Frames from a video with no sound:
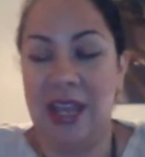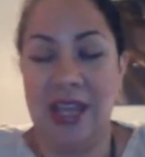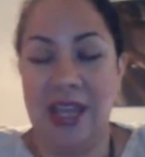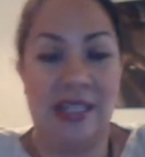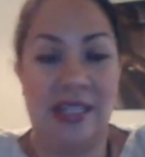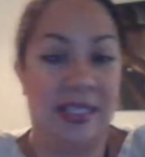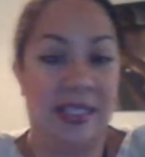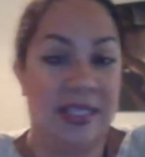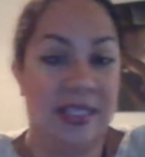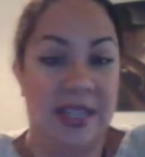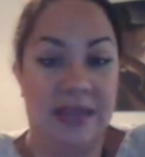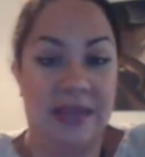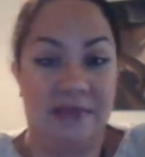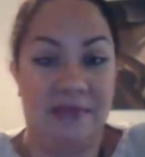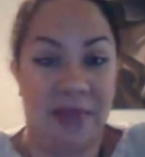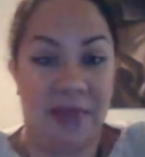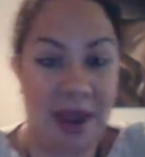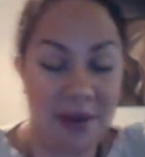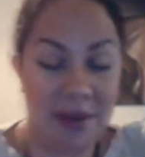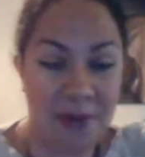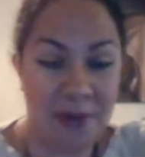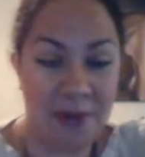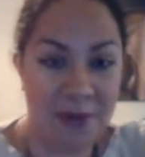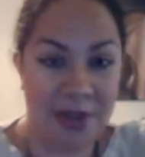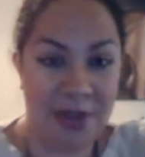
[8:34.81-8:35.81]
He doesn't need
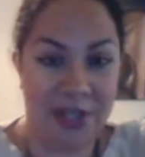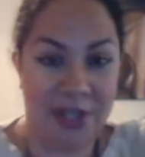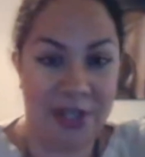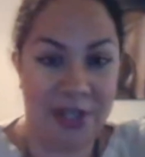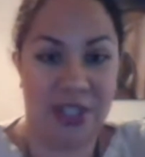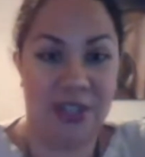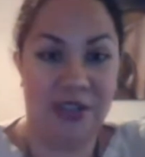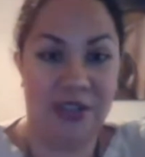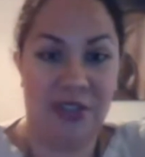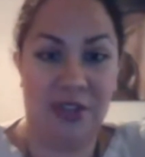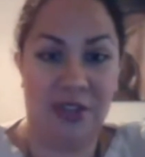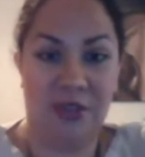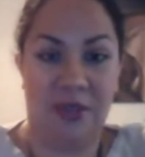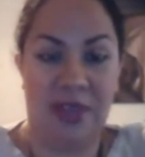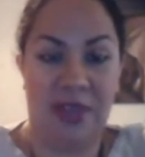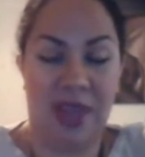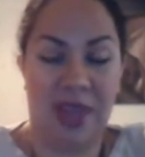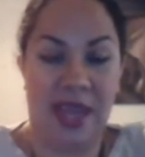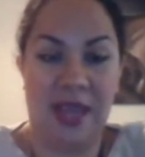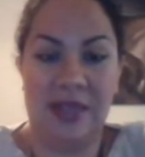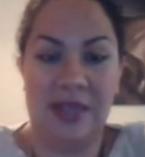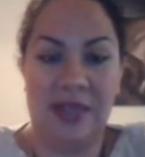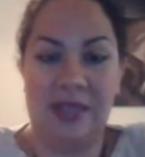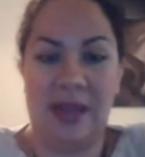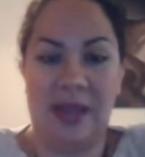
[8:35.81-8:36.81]
my permission to do
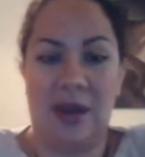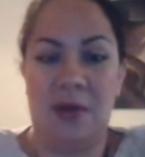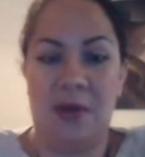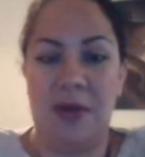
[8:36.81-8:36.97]
things.